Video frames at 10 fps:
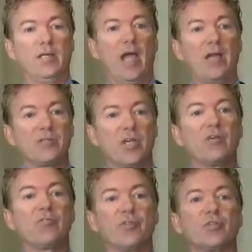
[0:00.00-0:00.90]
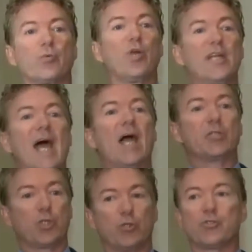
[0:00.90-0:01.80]
as if this were a
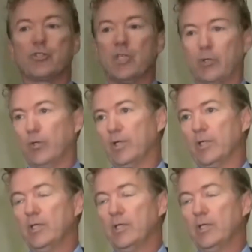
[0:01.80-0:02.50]
national secret,